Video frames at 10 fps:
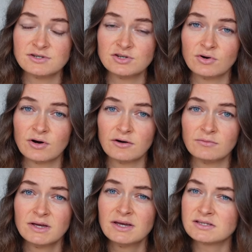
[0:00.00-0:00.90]
into your
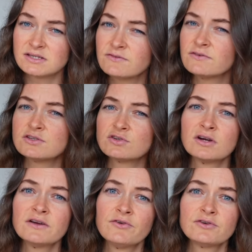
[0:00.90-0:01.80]
home. It's a different
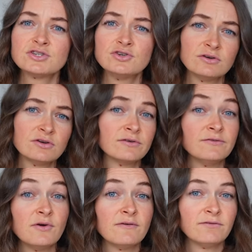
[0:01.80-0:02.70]
story if you're a student or
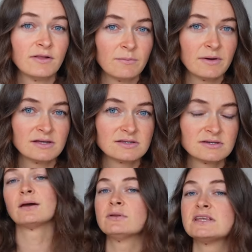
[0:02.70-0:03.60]
if you have flatmates.
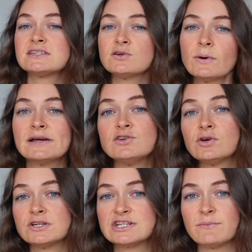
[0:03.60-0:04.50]
But there's still ways you
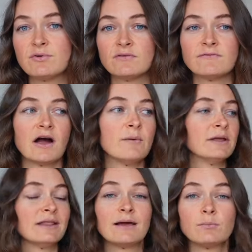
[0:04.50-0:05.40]
can shape your
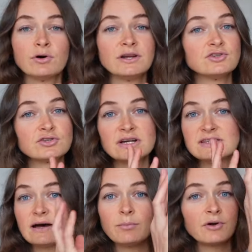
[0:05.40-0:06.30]
environment, like putting
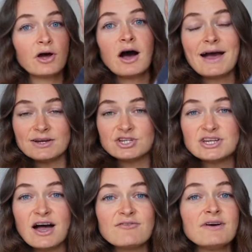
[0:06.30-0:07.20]
treats up on a higher
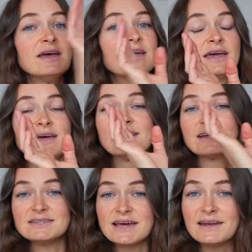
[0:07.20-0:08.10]
shelf in a
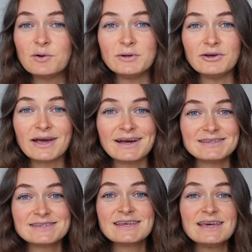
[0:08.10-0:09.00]
container where you
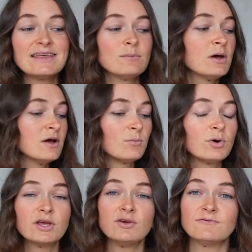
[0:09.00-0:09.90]
can't see them,
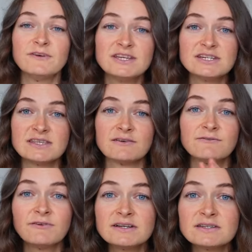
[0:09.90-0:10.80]
putting your veggies at the
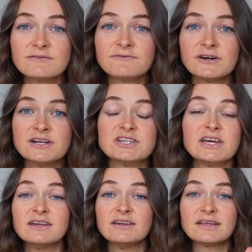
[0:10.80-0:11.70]
front of the fridge
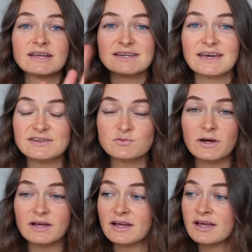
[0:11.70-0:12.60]
in containers
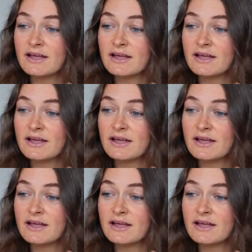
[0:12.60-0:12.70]
where